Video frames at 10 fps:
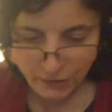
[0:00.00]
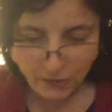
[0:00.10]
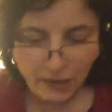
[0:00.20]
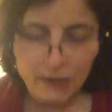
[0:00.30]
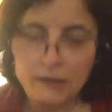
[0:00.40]

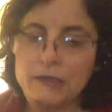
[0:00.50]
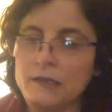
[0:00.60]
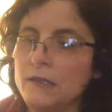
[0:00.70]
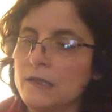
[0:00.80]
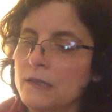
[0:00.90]
do
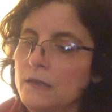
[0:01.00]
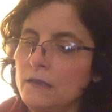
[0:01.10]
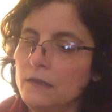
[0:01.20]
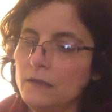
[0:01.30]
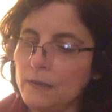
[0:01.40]
Colleen's
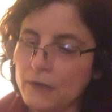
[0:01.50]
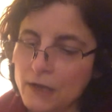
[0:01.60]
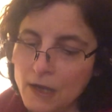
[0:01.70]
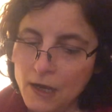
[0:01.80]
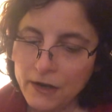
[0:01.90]
number. All
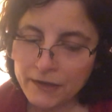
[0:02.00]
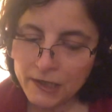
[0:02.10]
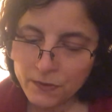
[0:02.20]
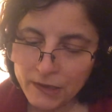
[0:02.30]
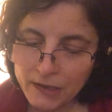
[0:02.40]
right,
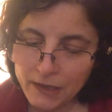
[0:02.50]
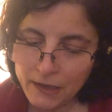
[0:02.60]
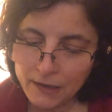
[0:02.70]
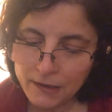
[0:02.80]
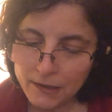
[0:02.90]
this one
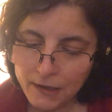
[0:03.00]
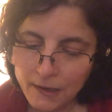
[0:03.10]
says